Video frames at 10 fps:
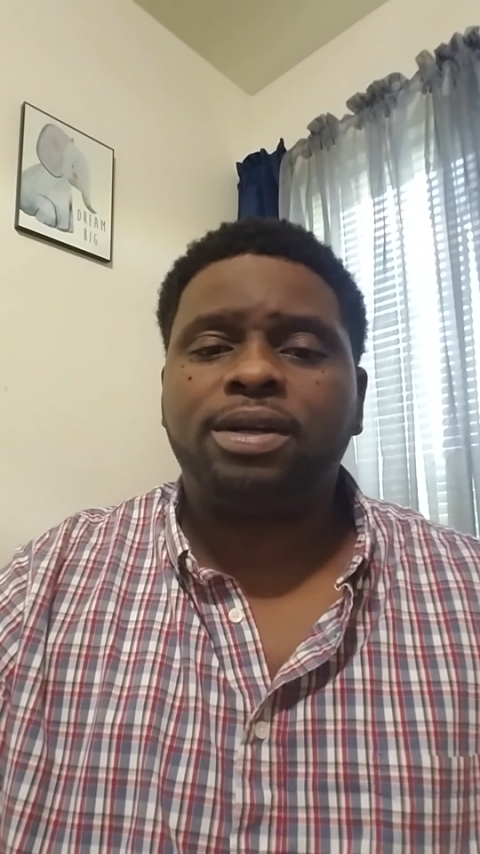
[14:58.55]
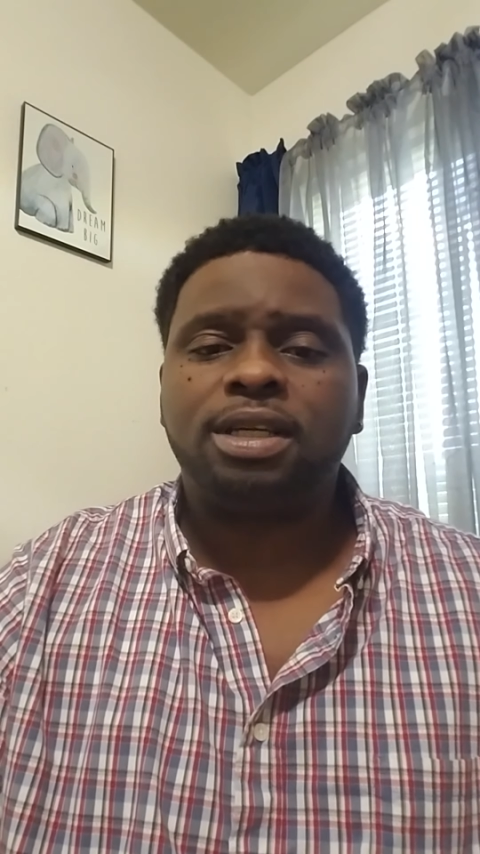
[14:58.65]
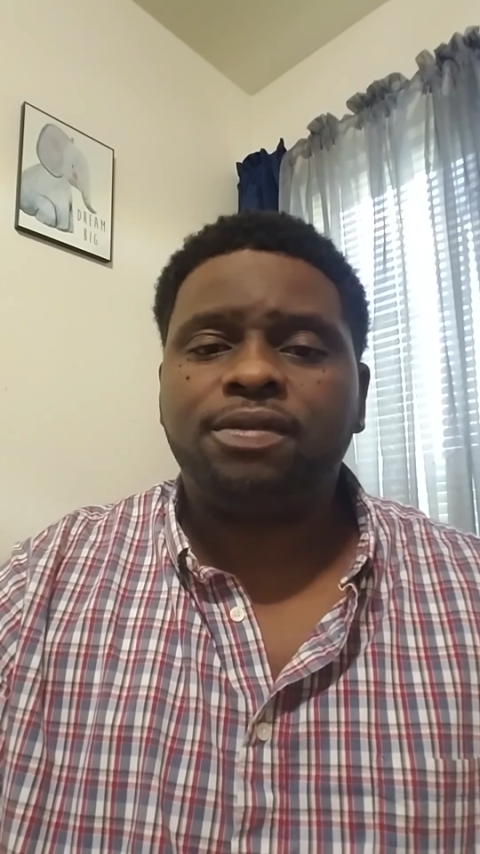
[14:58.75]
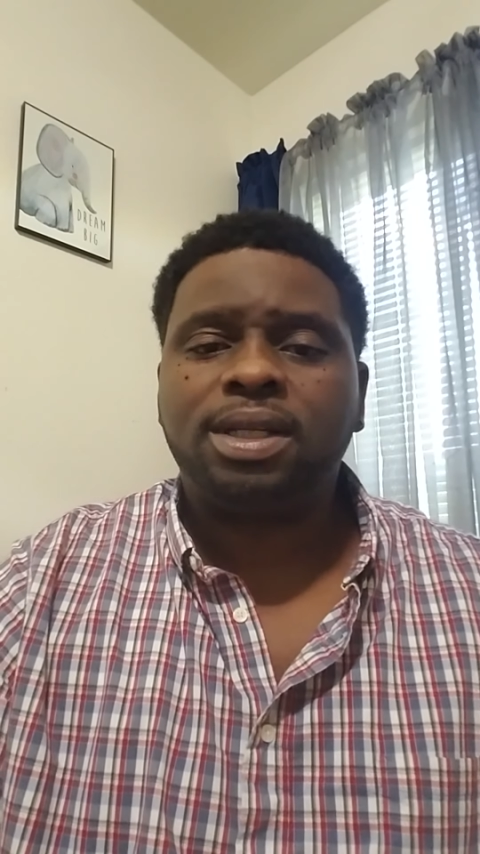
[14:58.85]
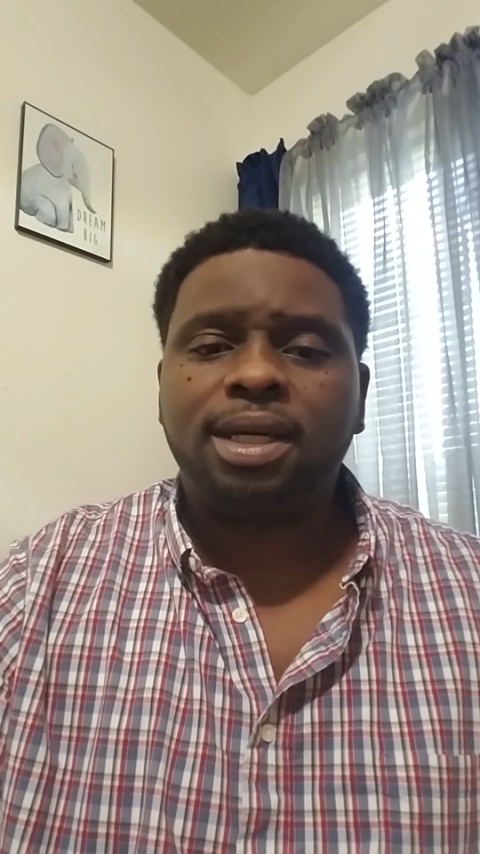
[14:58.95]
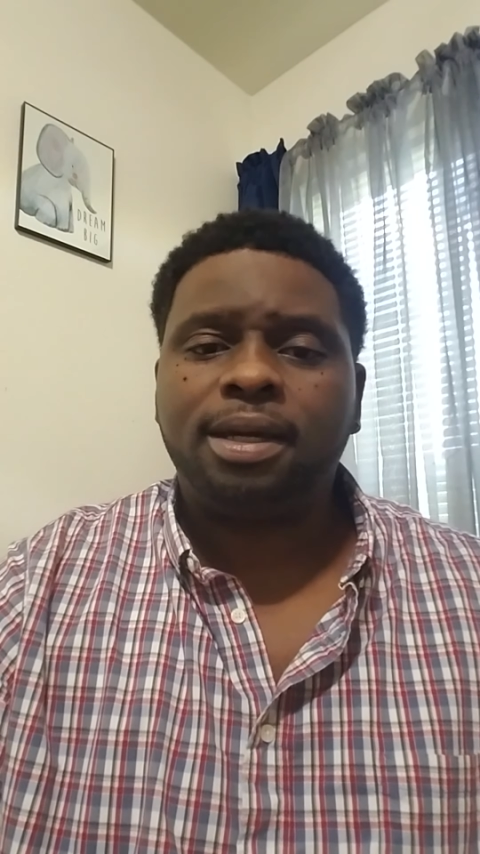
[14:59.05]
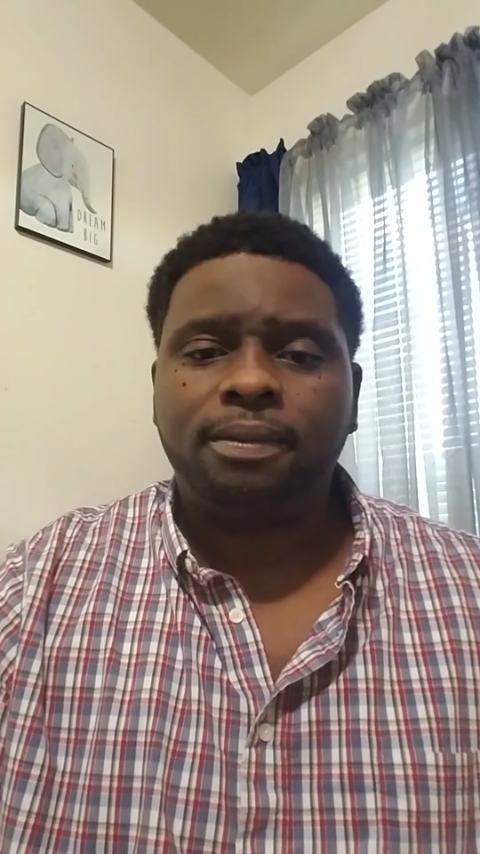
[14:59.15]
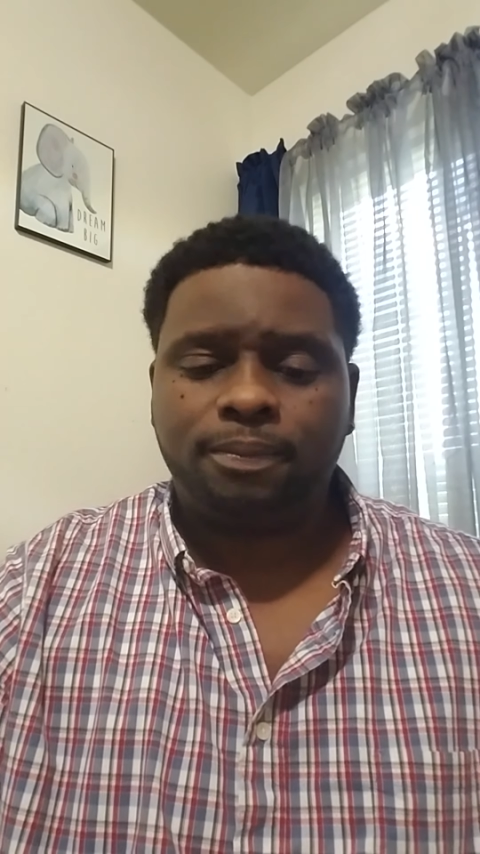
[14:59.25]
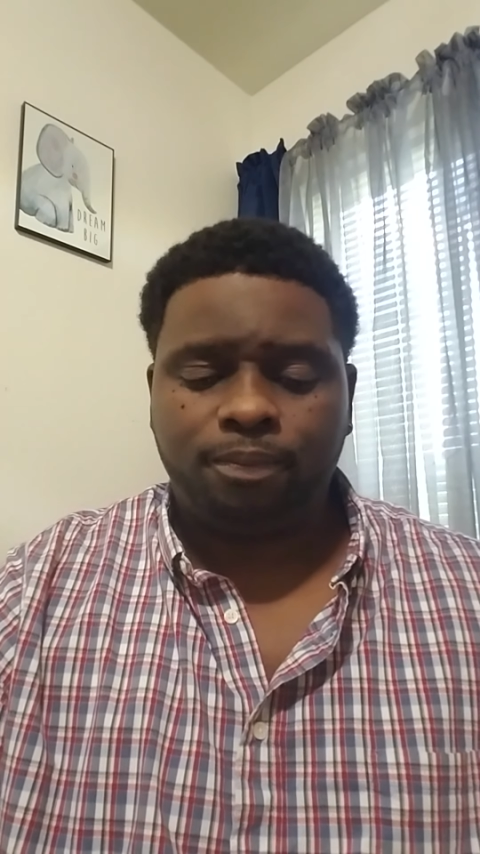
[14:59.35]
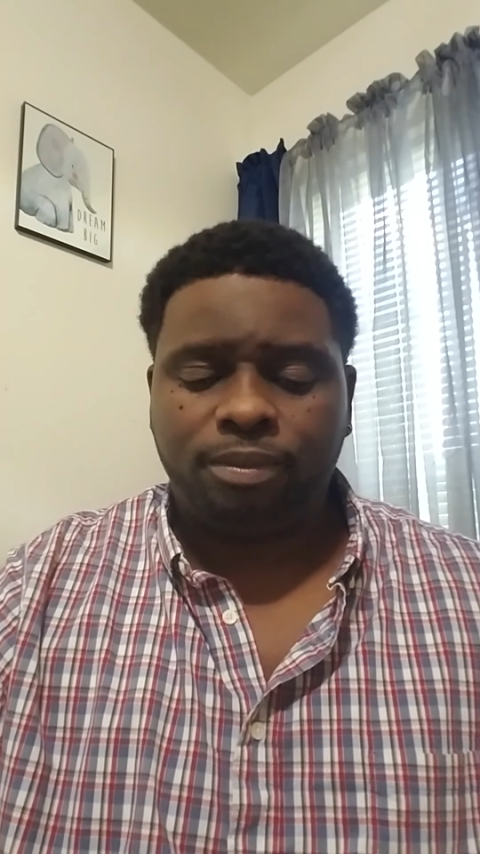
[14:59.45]

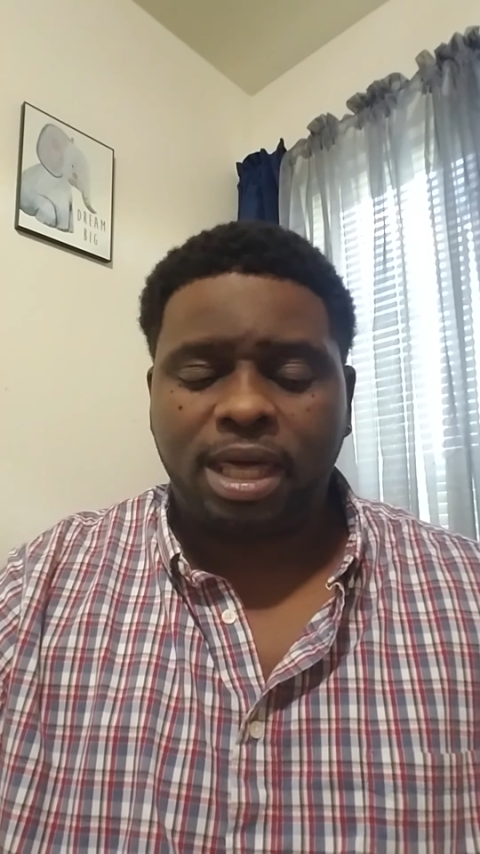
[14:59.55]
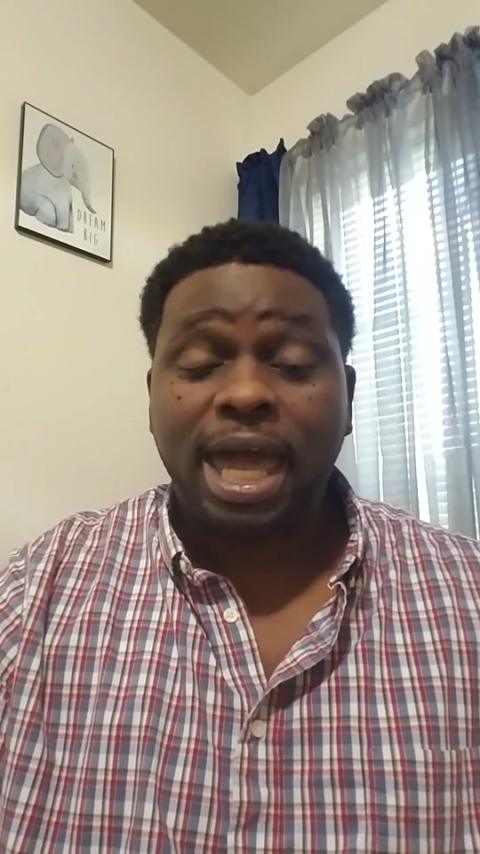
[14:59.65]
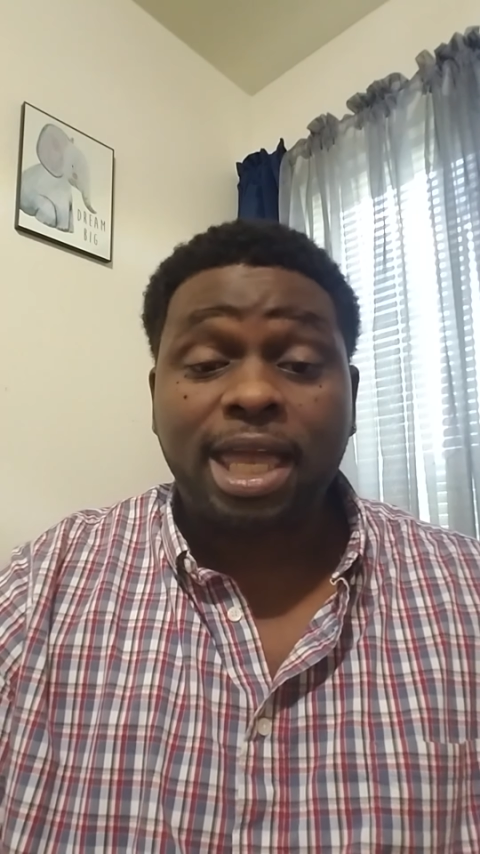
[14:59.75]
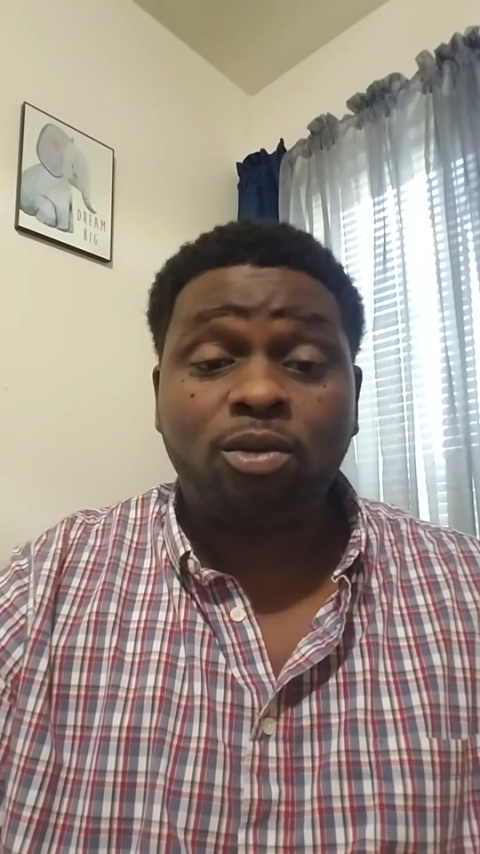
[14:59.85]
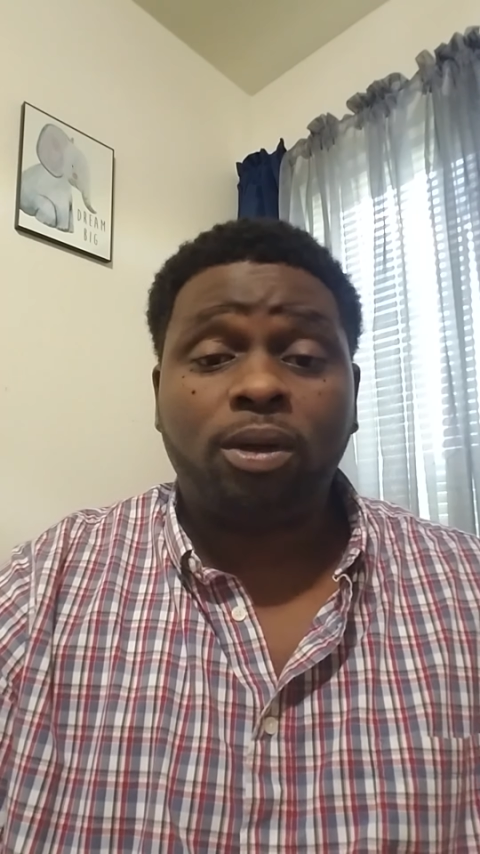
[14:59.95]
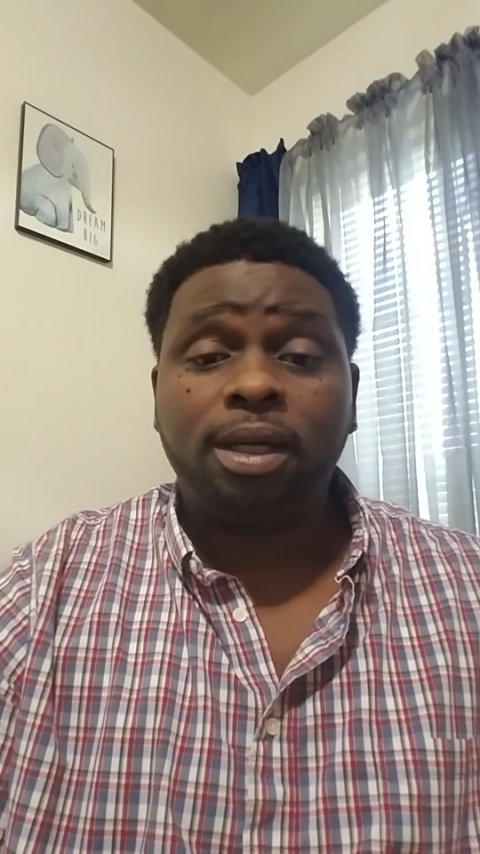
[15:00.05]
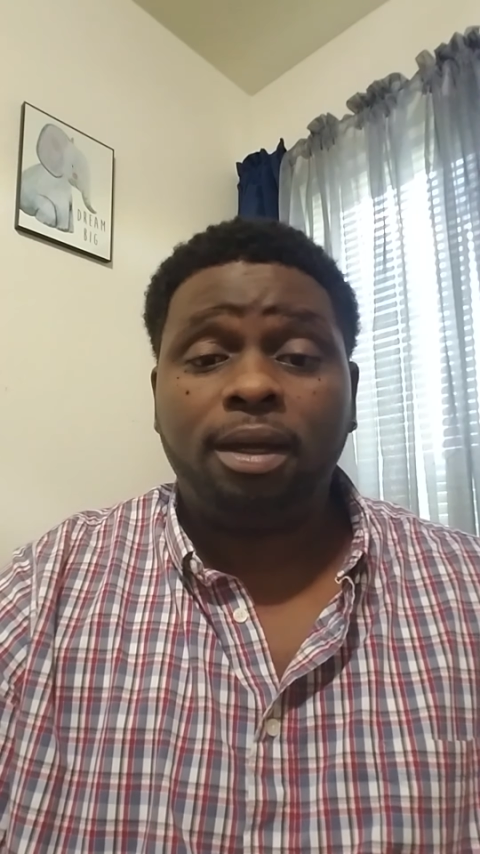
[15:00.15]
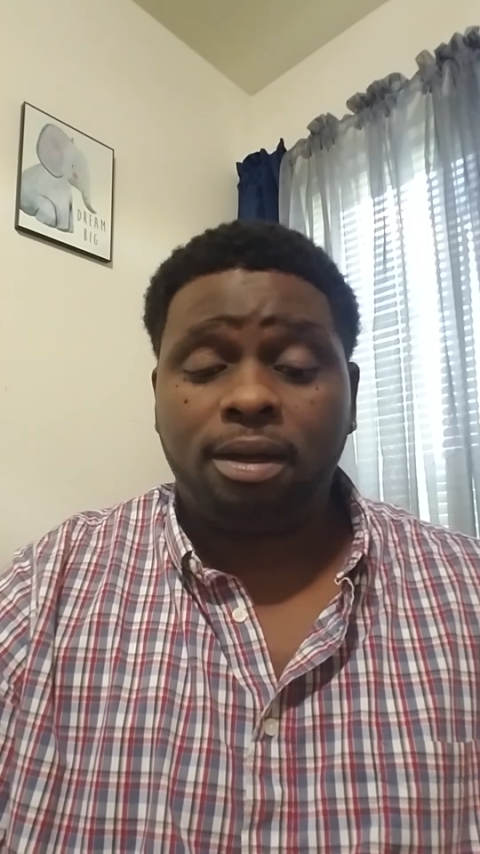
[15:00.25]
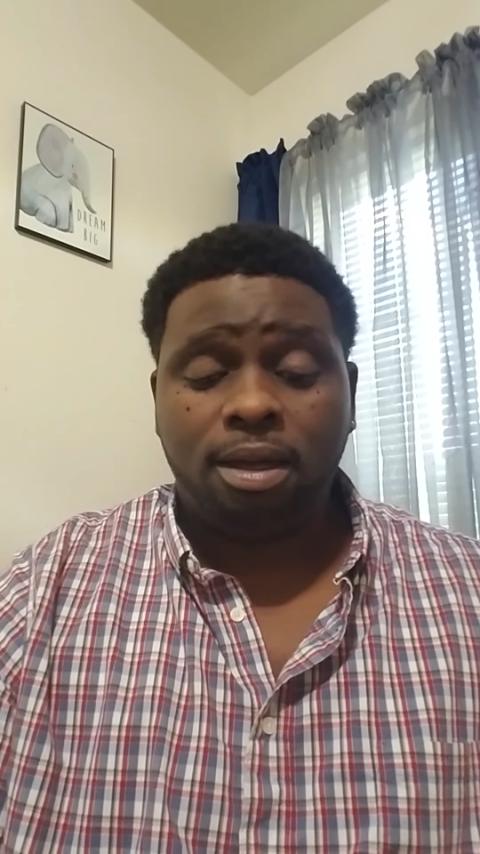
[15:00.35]
dividend annually